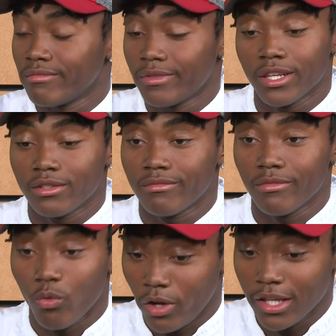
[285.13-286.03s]
that's
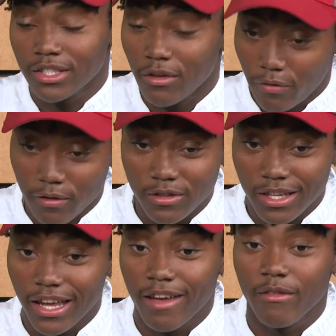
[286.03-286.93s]
get to the
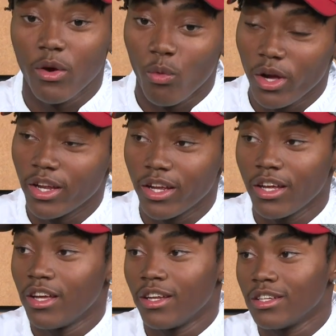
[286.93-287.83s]
15 game and win it.
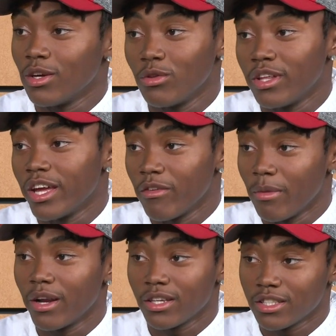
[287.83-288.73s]
That's the only thing
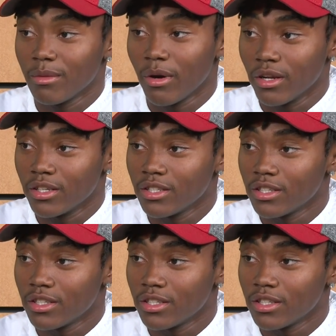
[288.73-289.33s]
everybody can say about us.